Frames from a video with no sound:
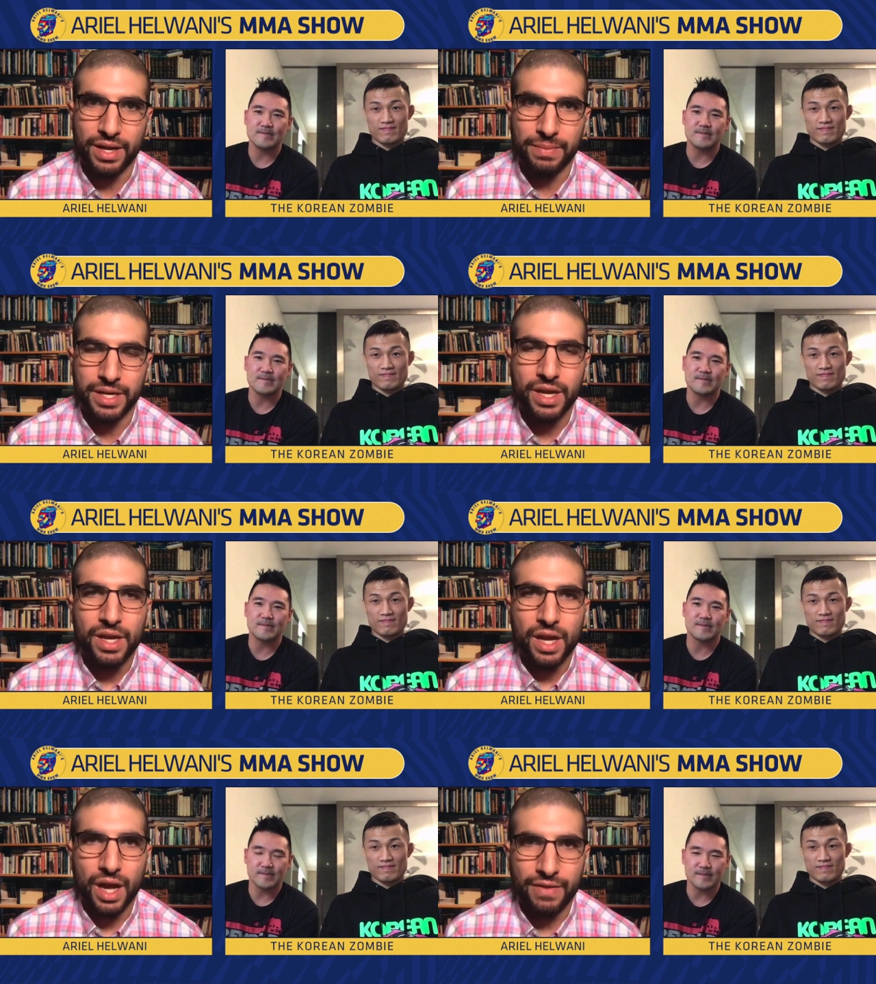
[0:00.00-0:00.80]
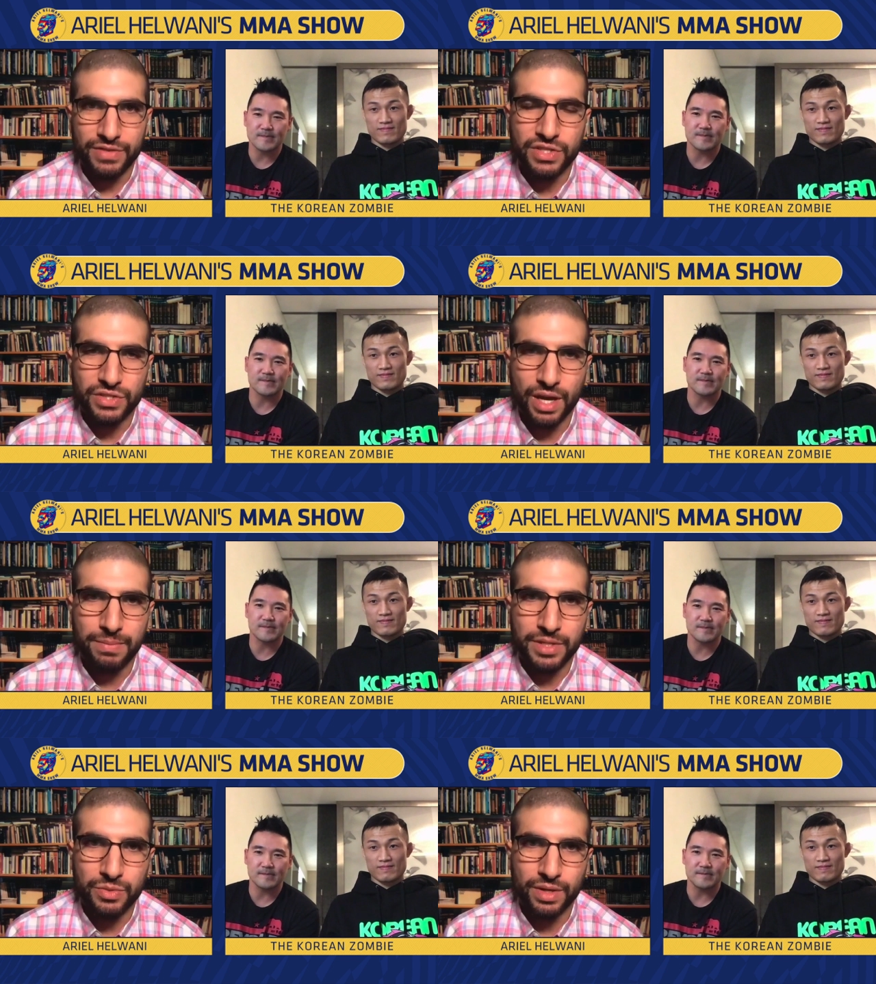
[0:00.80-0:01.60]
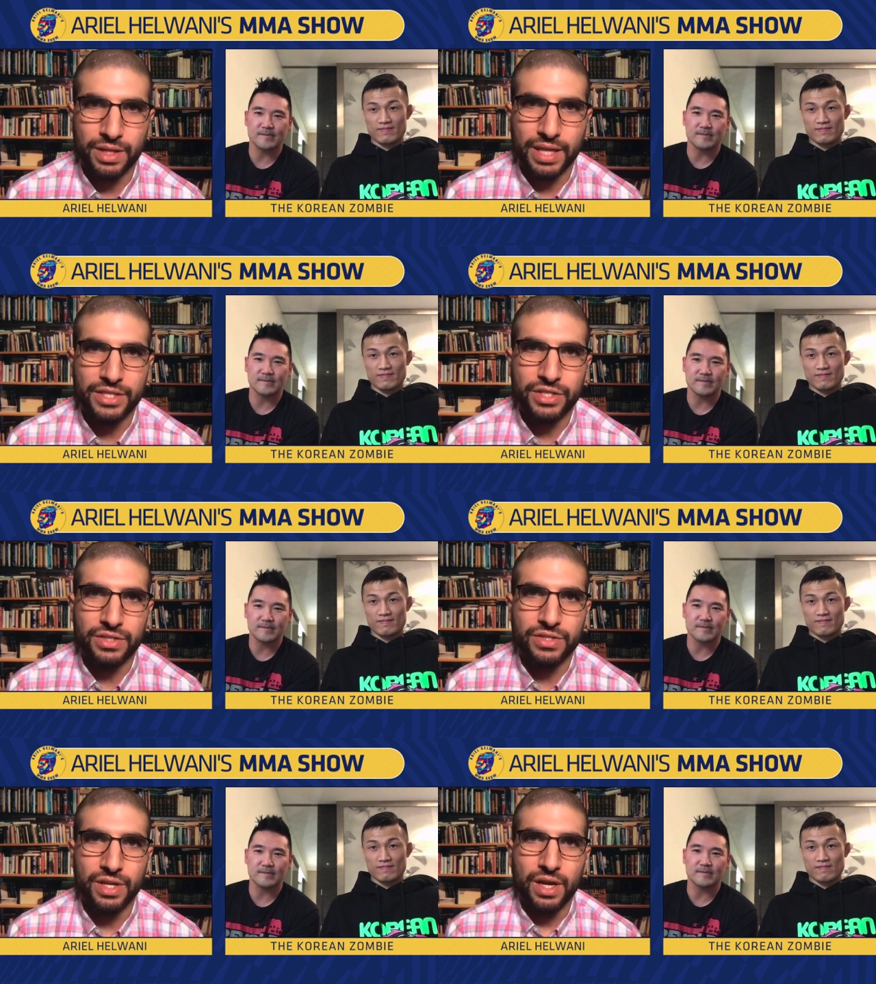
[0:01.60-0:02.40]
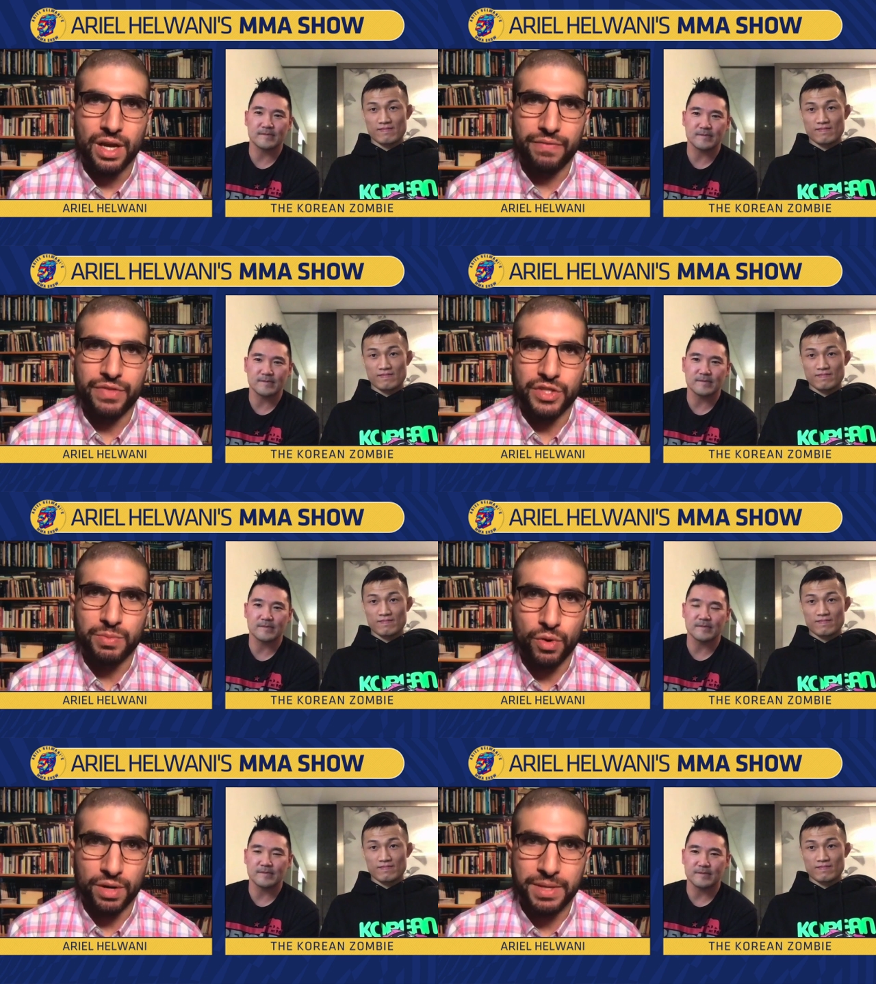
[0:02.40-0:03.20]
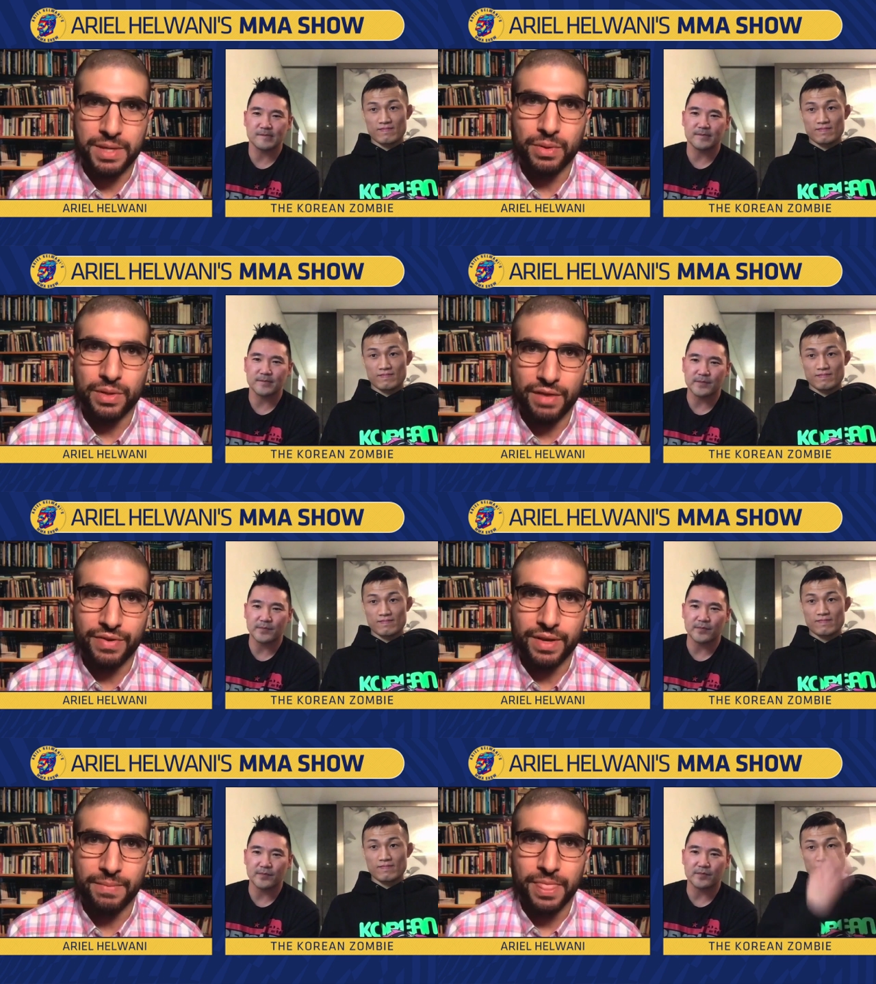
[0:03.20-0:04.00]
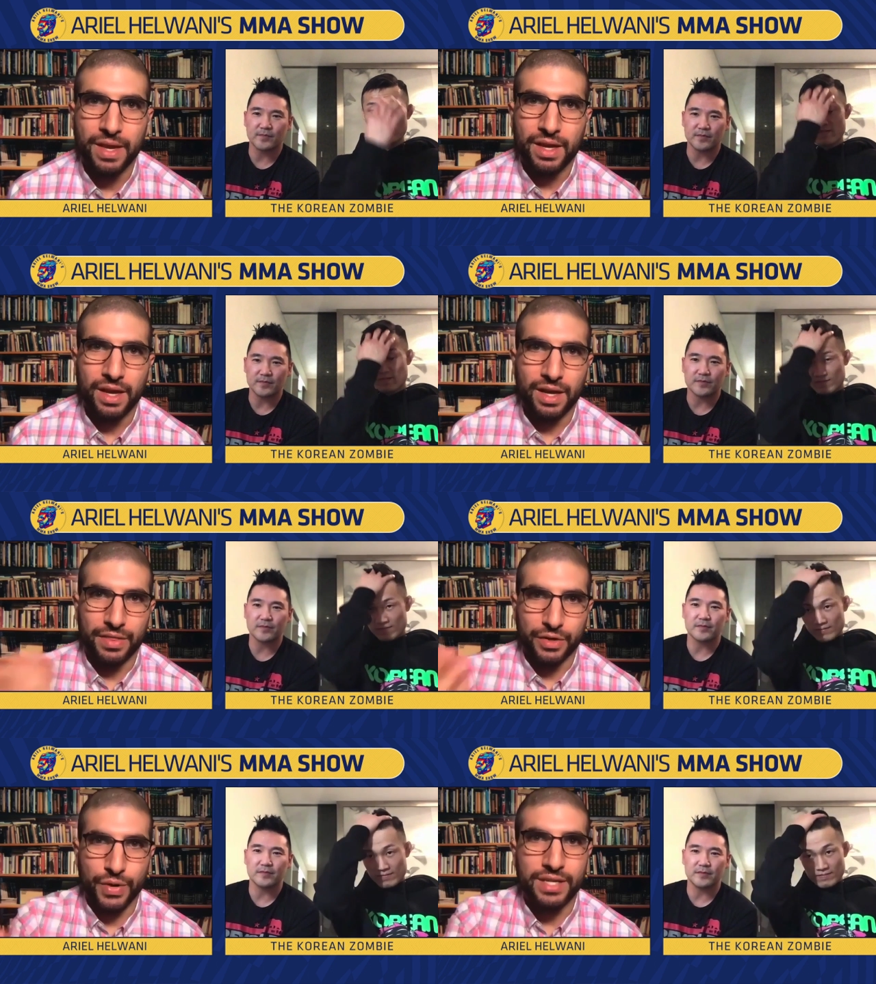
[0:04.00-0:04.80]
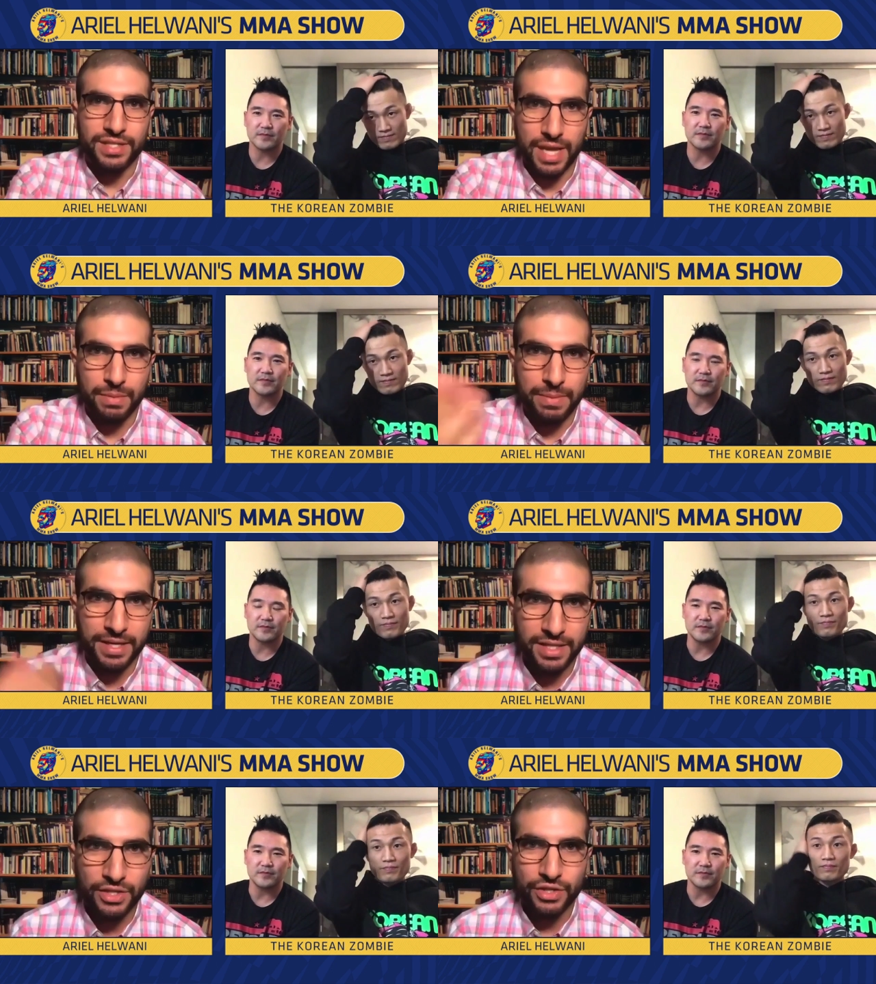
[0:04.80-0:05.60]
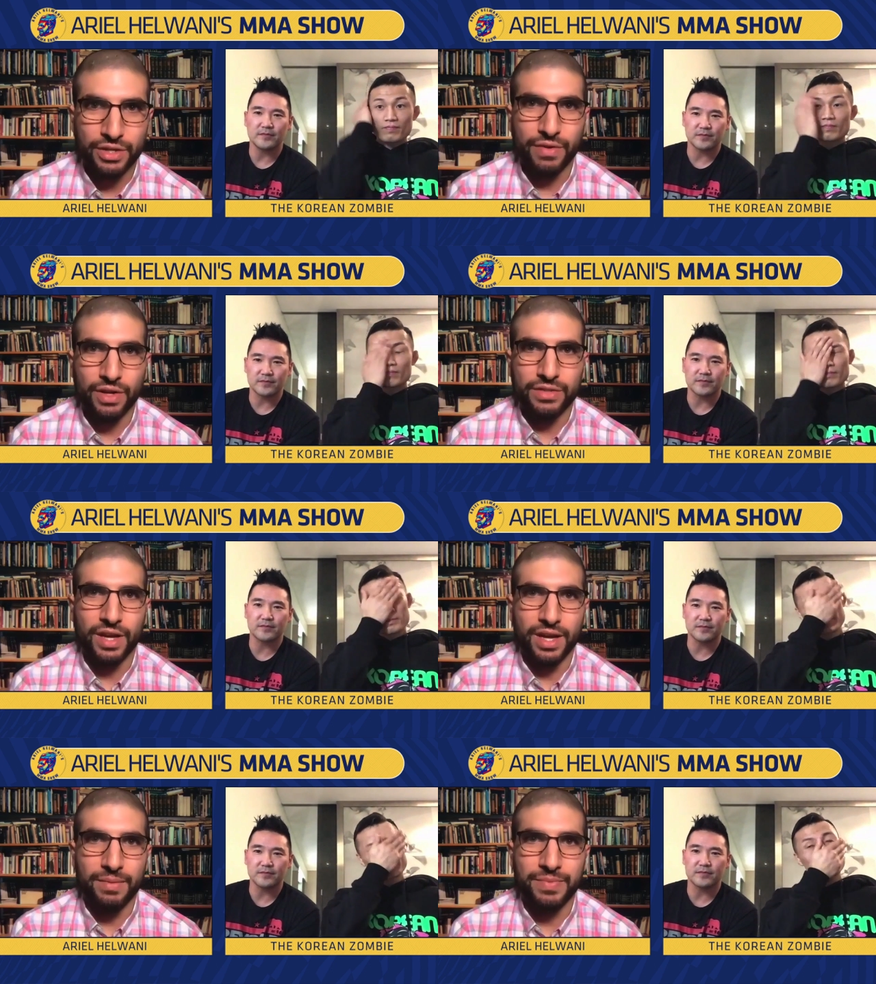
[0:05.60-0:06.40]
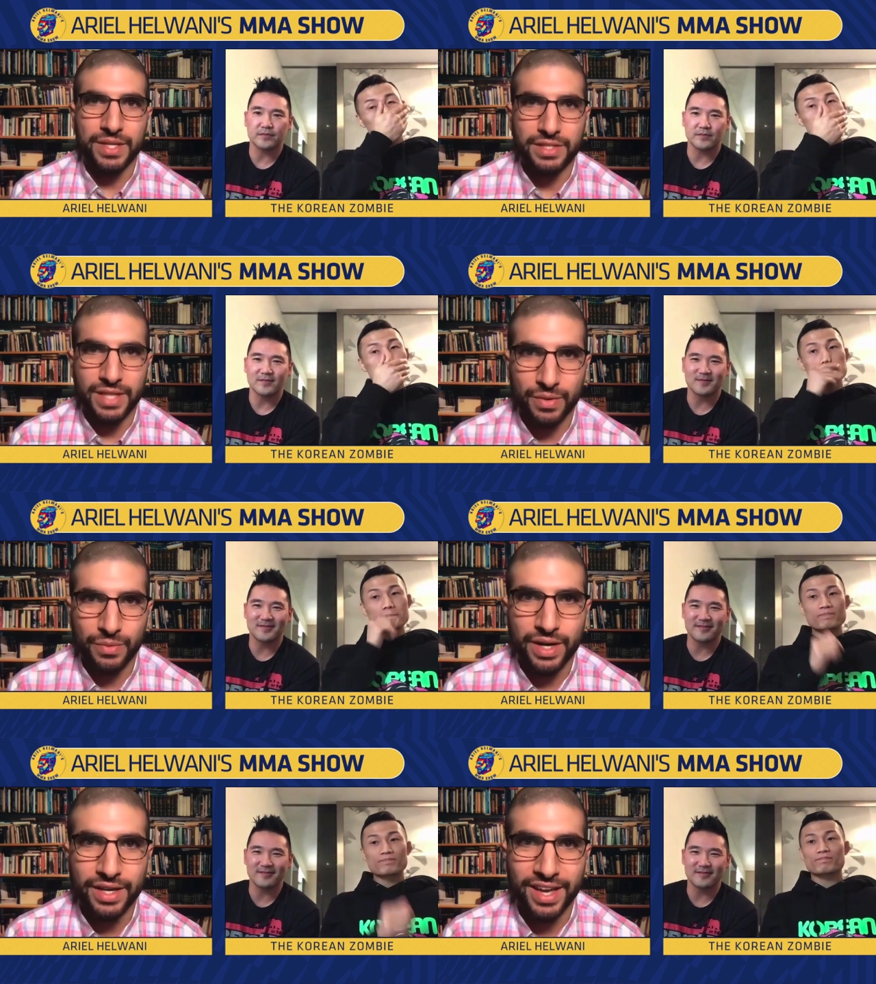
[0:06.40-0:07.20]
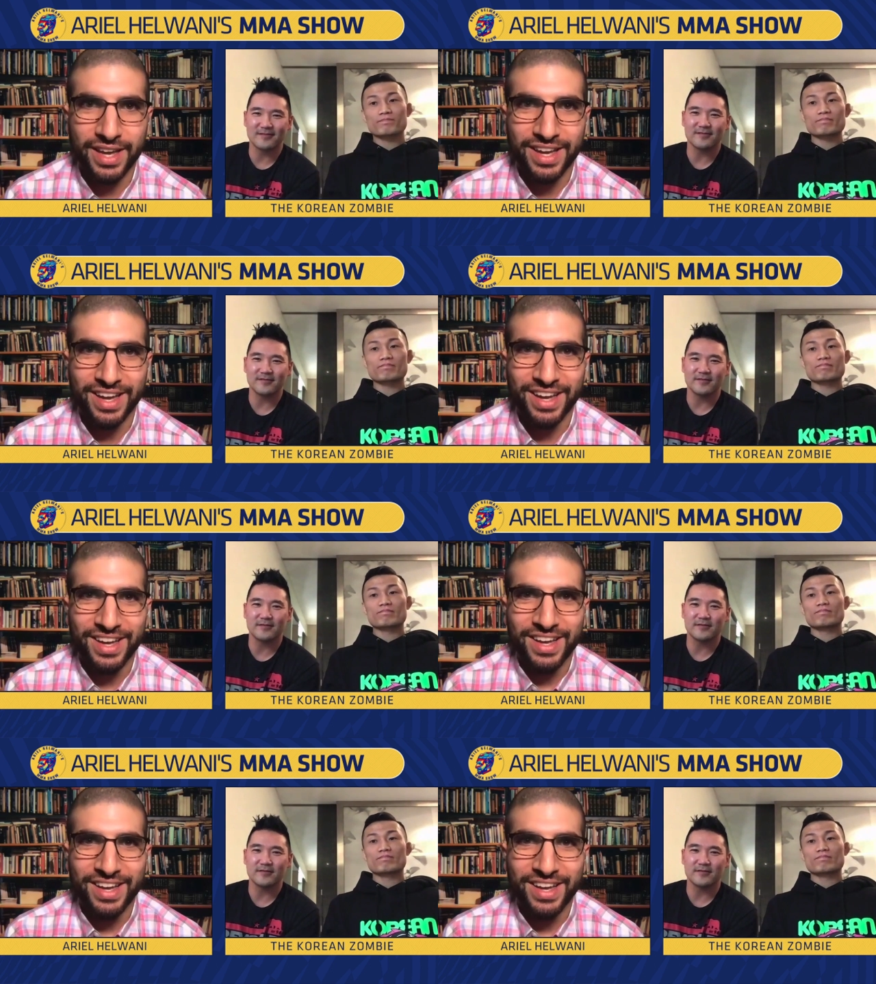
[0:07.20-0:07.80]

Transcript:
Speaker 1: I mean, obviously zombie is one of the legends of the sport and people love him uh, the greatest mma t-shirt of all time he's now wearing a uh,